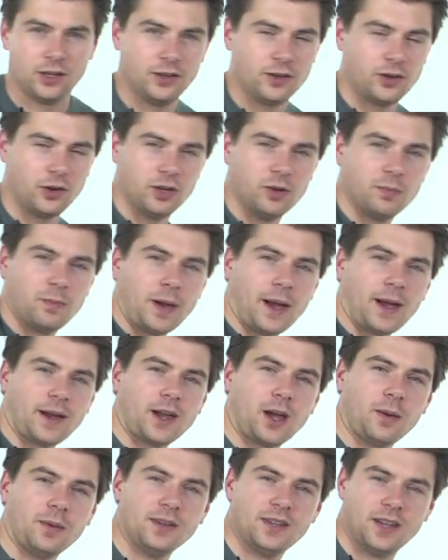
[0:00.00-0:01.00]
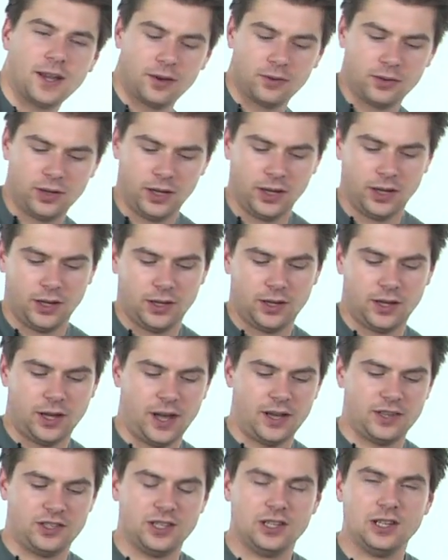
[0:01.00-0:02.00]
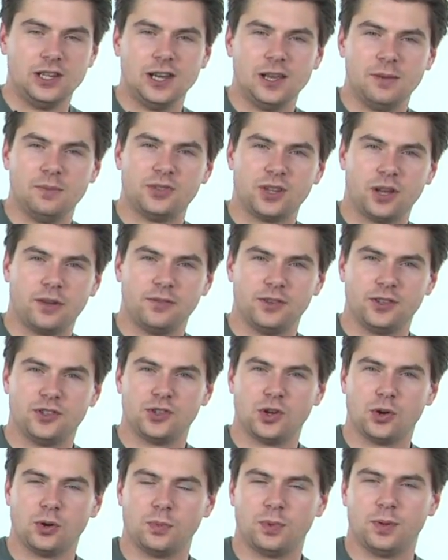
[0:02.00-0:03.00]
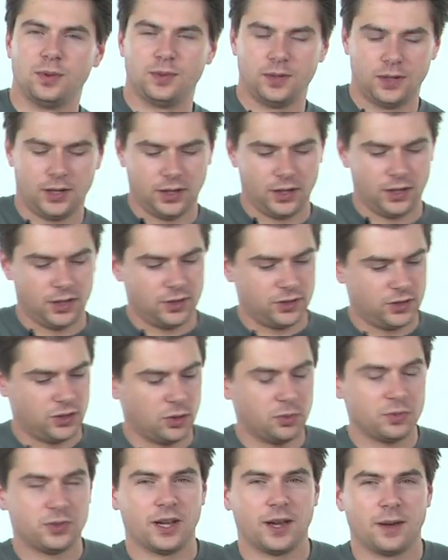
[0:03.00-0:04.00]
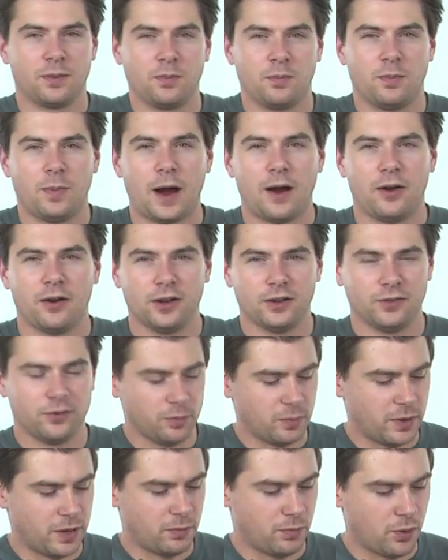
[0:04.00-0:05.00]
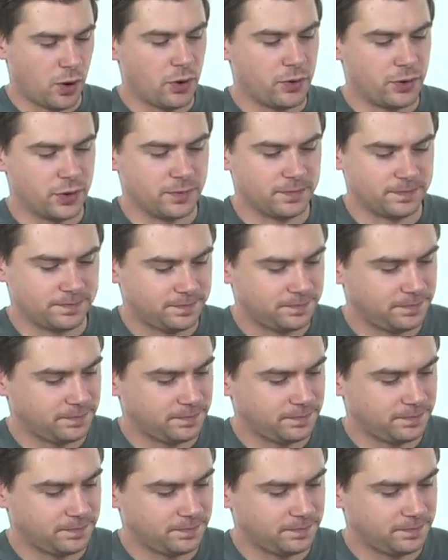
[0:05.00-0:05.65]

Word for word: You've got your back coming down, it actually lips over the top, stops that barrier from being broken.